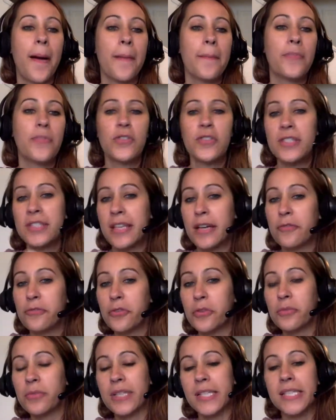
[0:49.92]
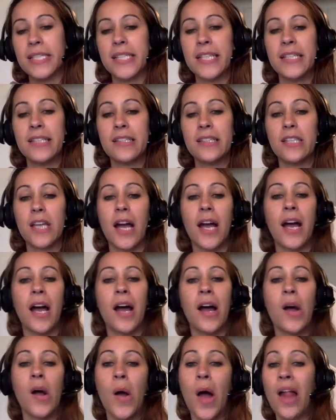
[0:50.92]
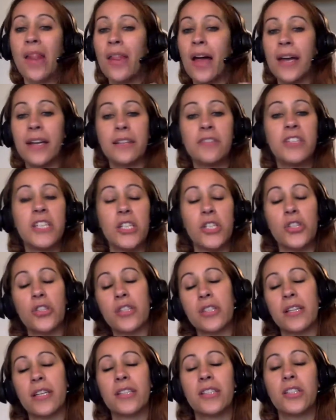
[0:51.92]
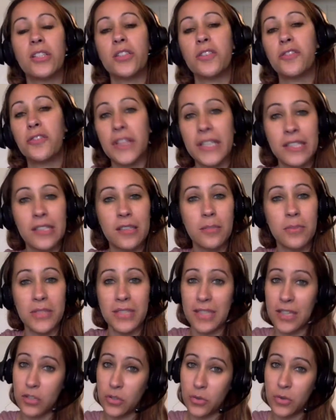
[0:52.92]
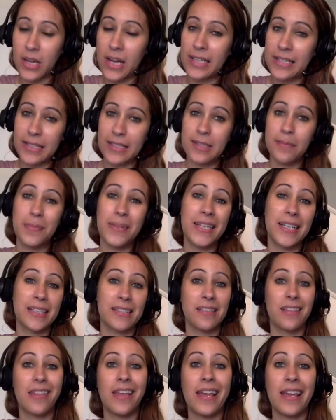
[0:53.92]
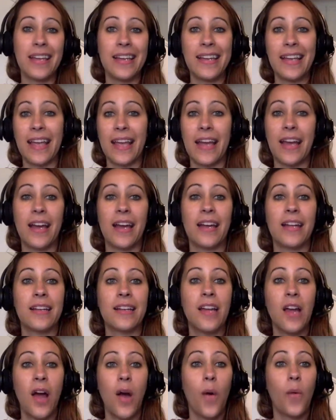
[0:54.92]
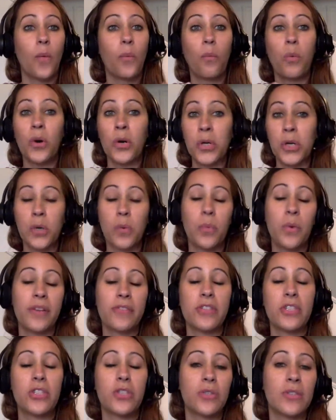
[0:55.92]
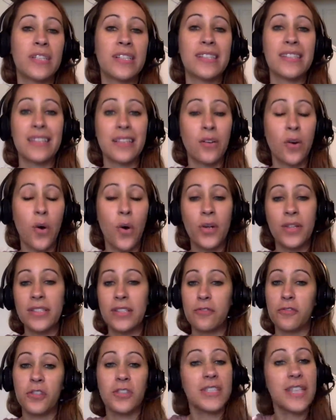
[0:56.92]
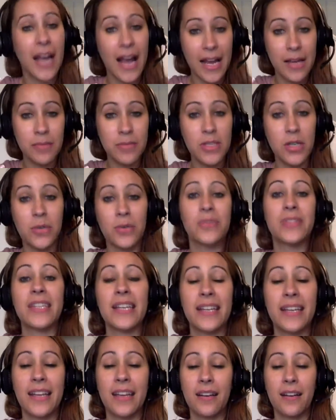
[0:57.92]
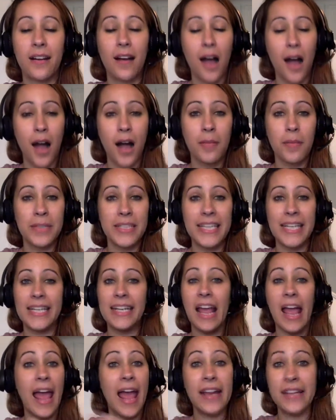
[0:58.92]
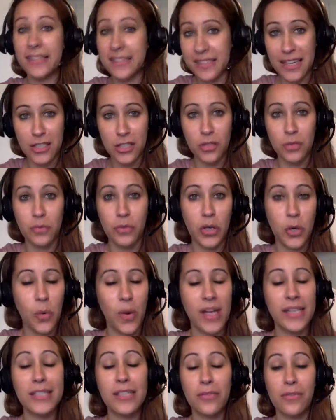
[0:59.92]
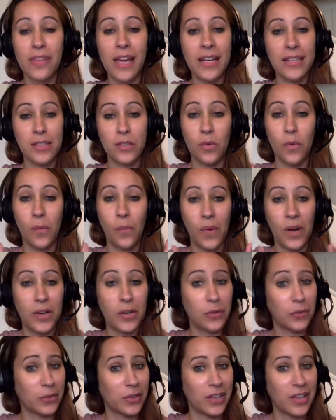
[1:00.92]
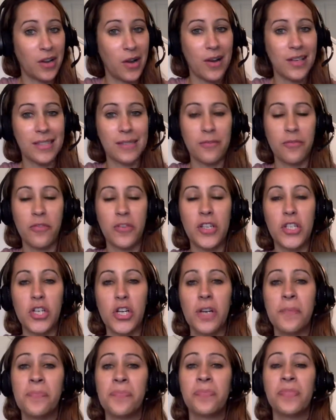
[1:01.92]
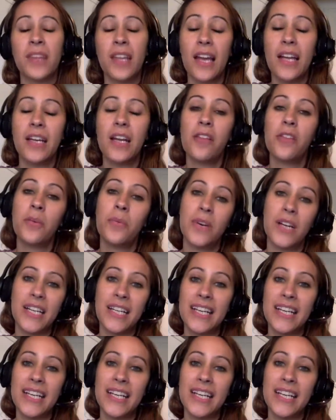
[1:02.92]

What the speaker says: for several reasons. A lot of teachers like to do flexible schedule classes because they can work with students in all different time zones and can accommodate any schedule request. So that is one really awesome feature. Another one